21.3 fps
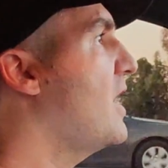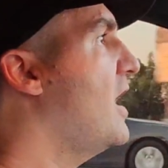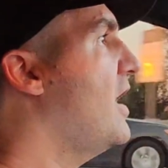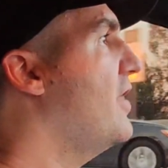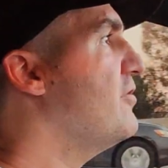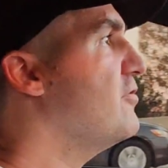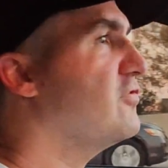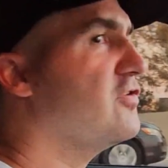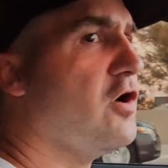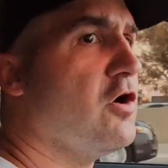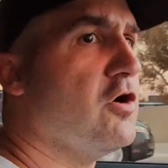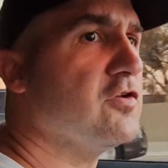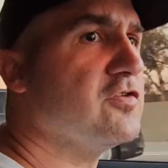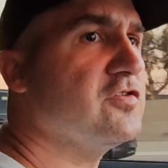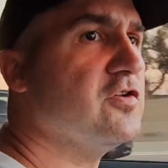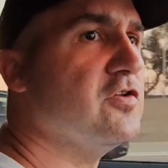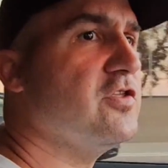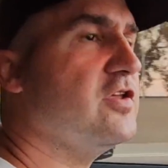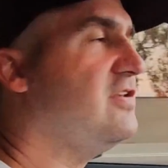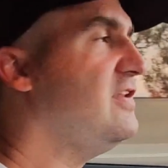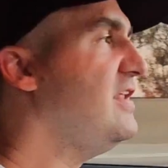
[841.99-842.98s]
There's
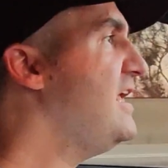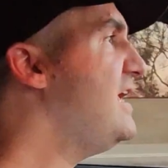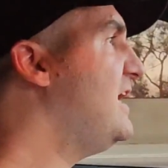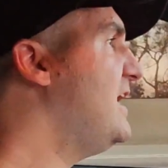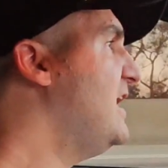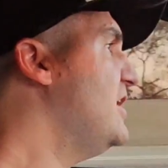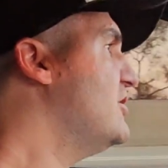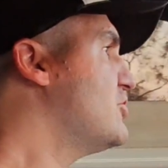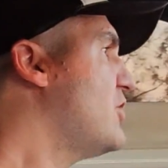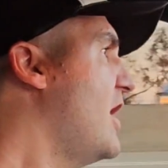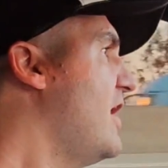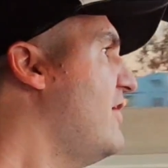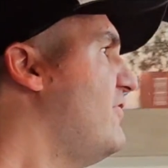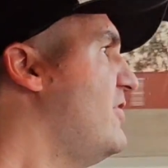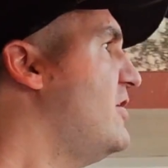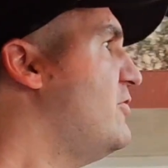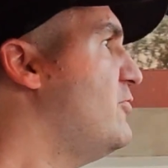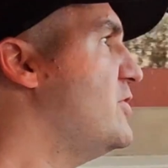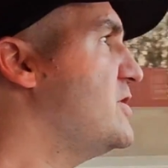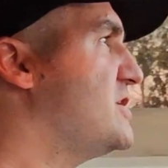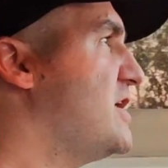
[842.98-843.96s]
also the Tiki
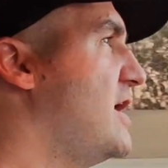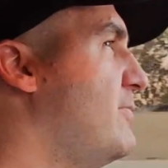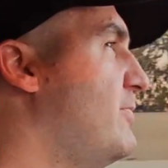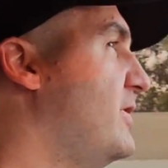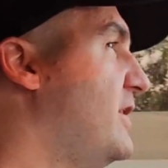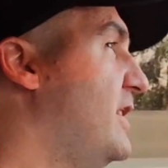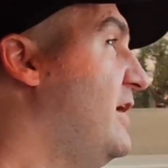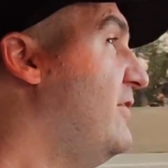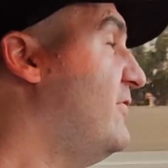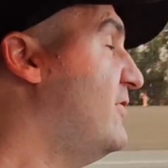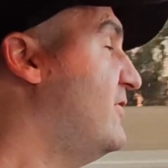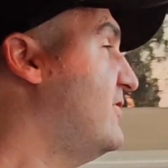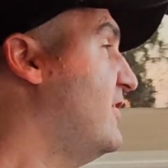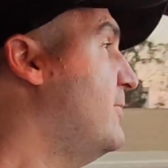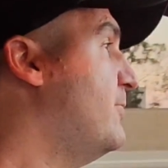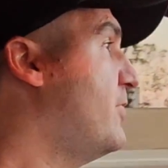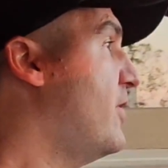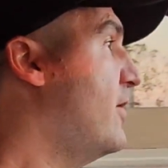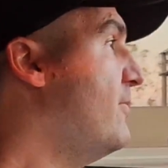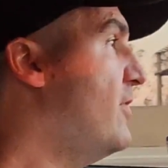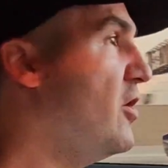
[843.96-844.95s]
drive-in, which I believe is in
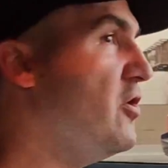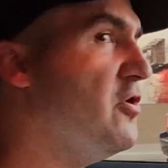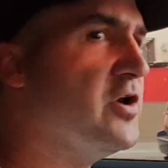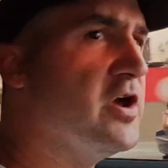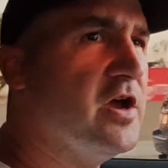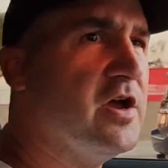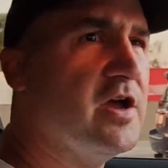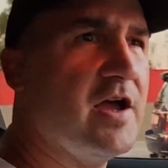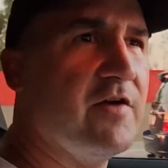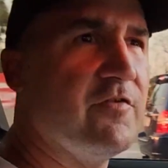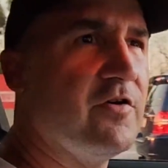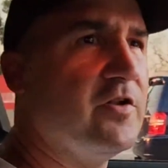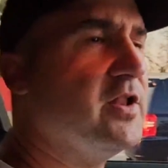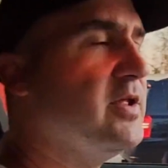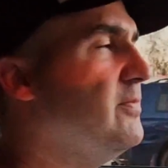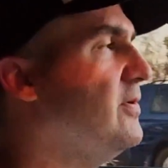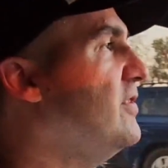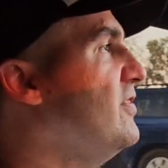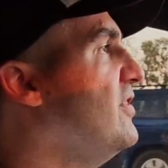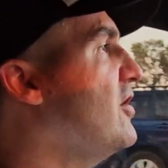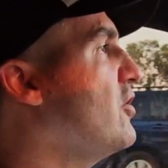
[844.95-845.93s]
Pomona. I've only
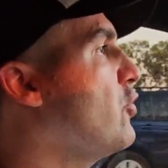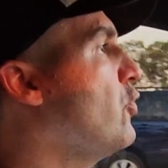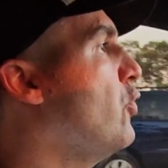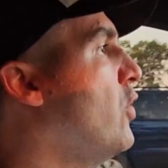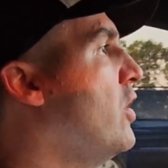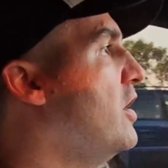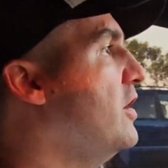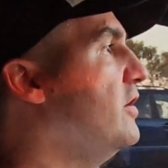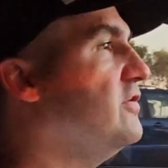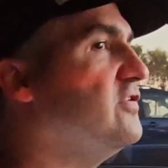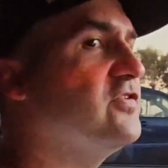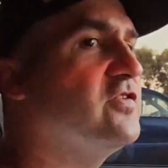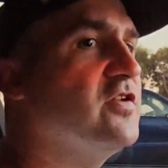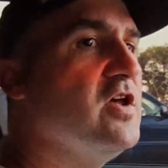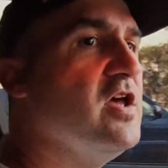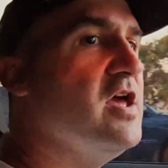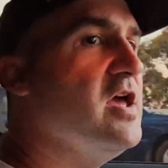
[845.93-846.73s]
been there once.